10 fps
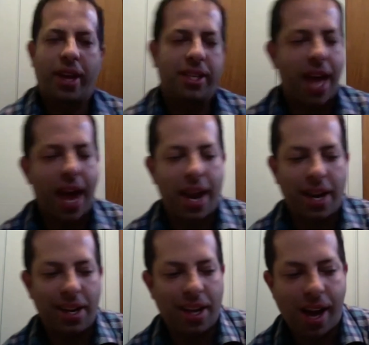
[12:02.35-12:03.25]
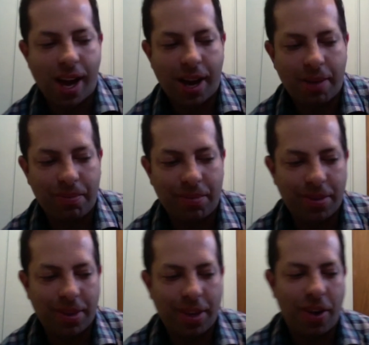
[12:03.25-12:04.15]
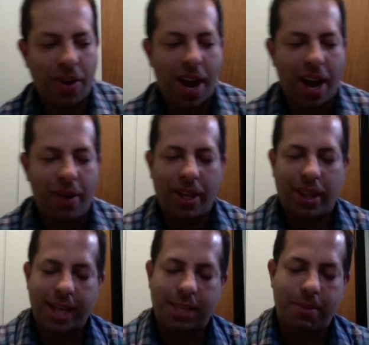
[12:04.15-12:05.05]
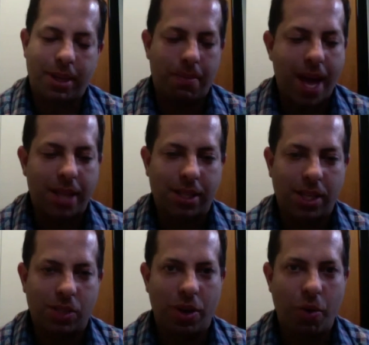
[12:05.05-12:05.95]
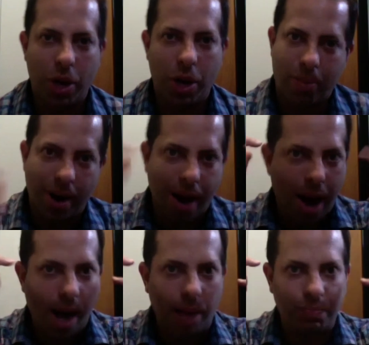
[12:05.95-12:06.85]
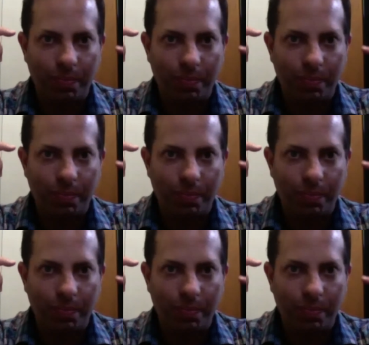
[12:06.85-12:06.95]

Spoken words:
that I really liked about the mask is when you put it on,